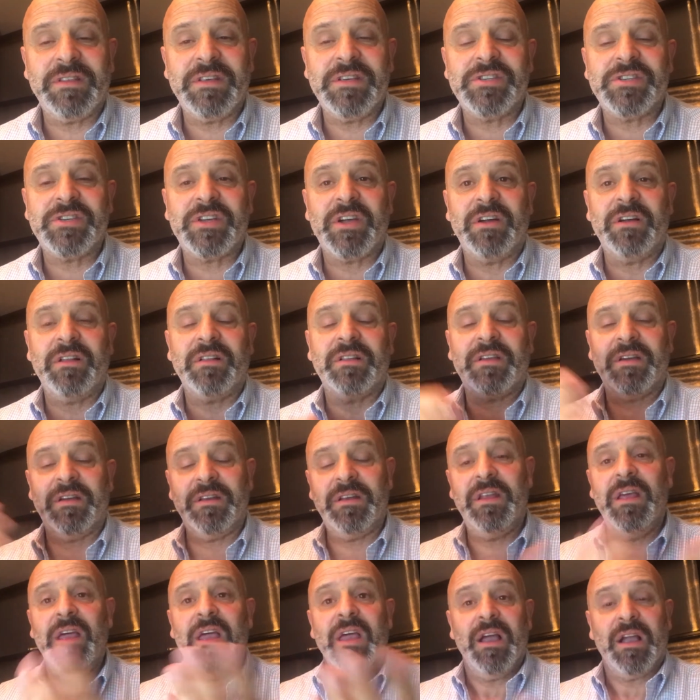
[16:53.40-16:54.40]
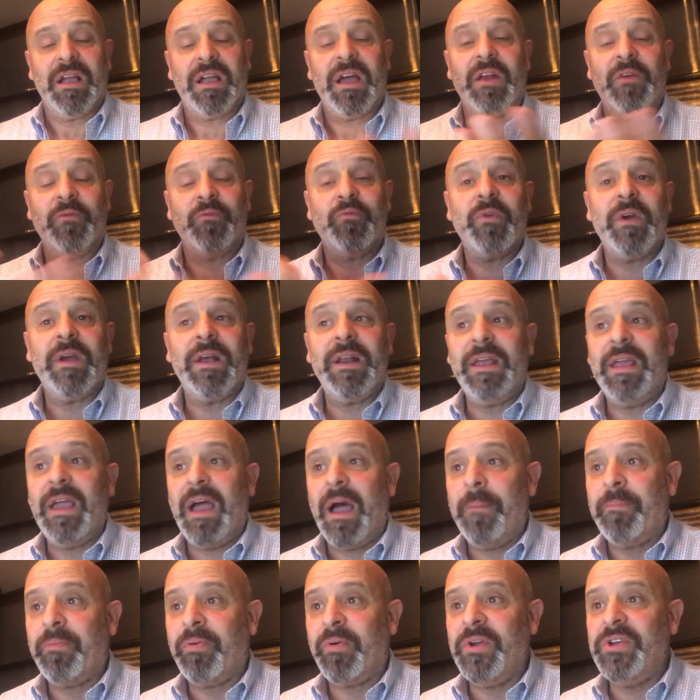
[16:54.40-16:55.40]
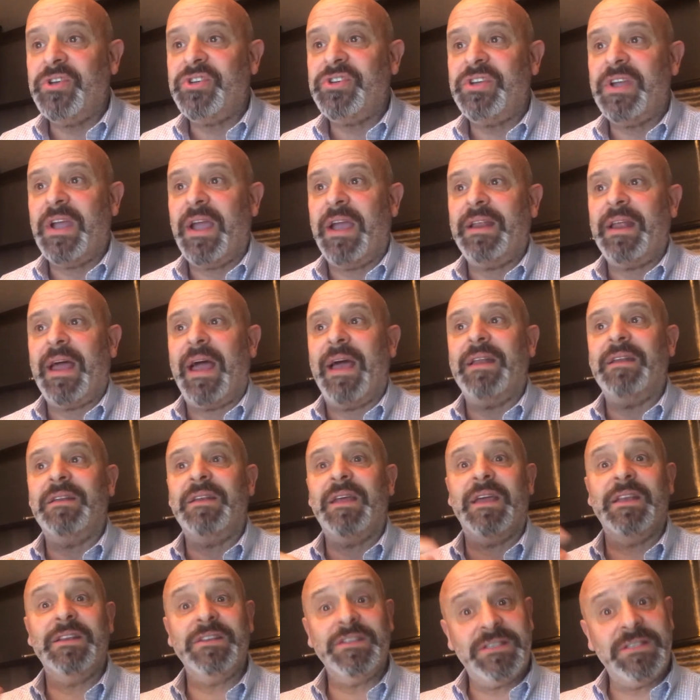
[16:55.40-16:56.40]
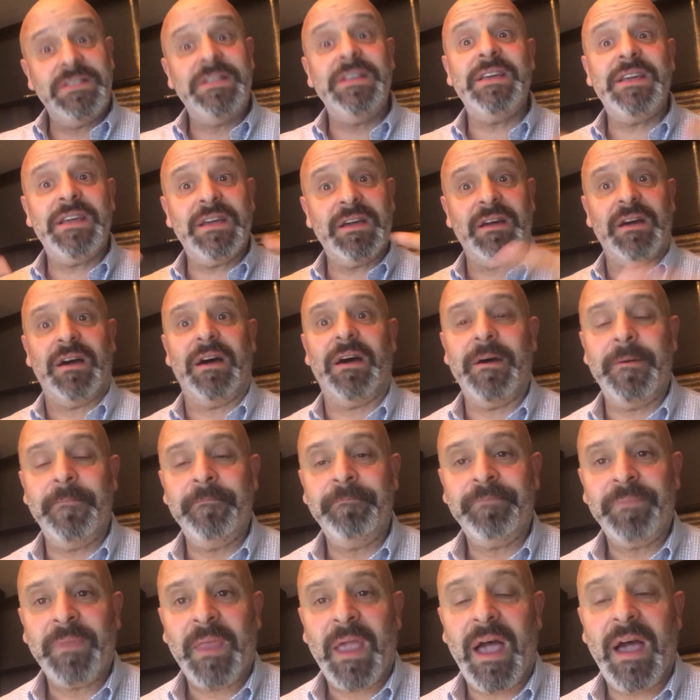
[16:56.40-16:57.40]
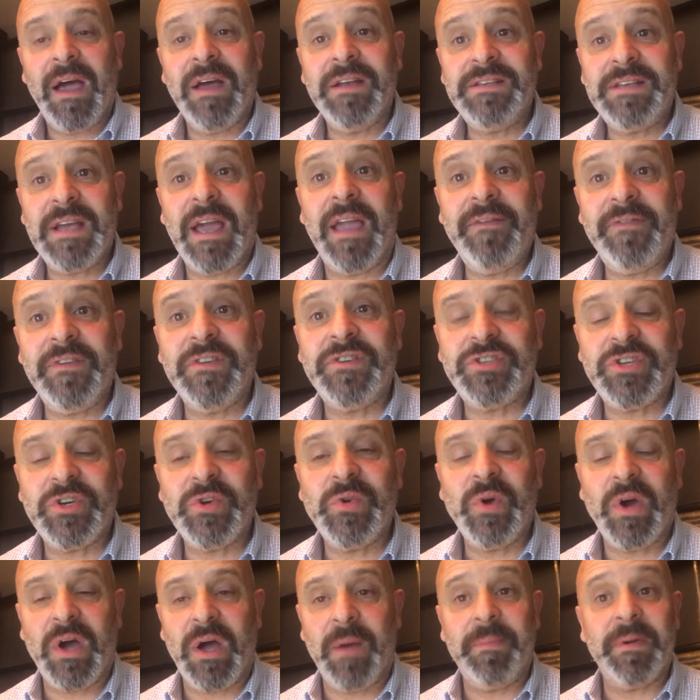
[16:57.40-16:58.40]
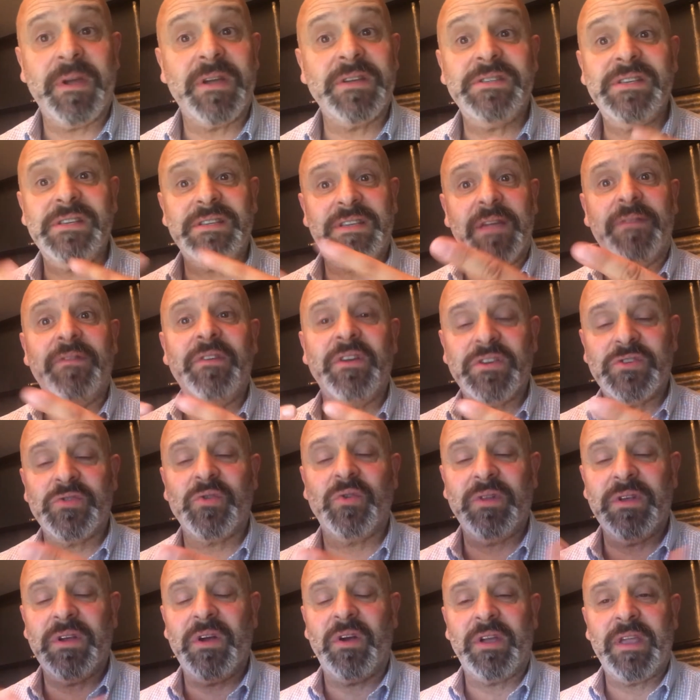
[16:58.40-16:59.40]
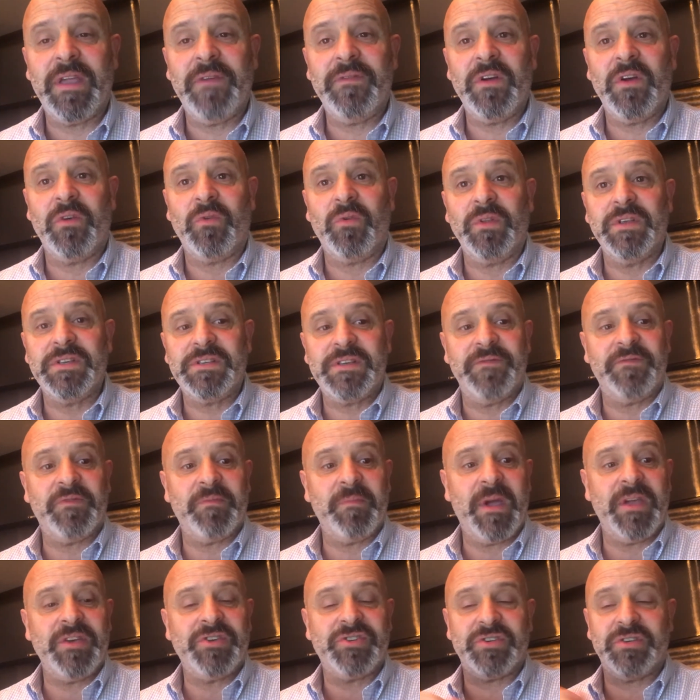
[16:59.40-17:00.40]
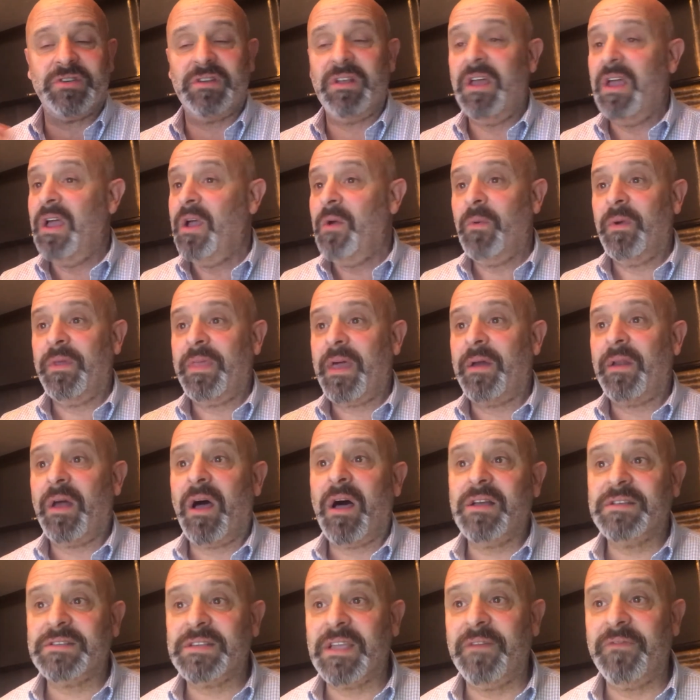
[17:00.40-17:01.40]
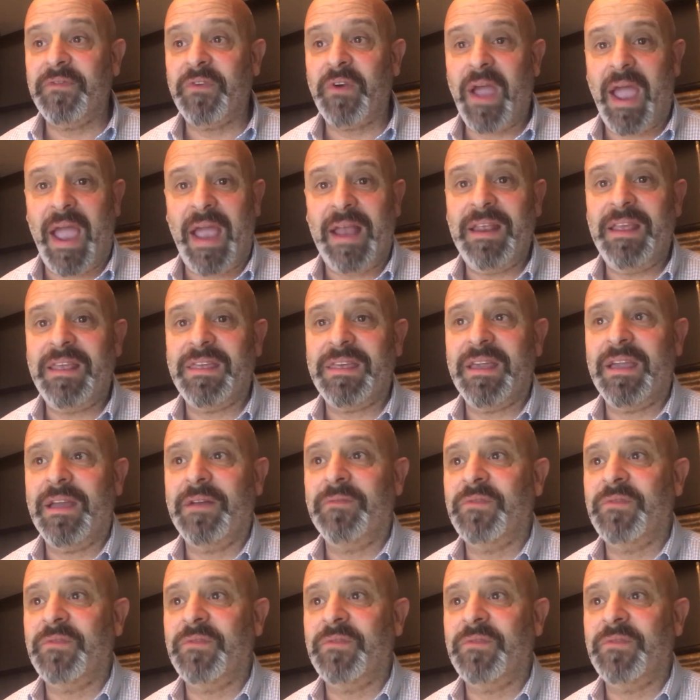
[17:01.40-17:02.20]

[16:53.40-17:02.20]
this girl can kind of really appreciate and endear David to her, because he's giving her all this information without asking for anything in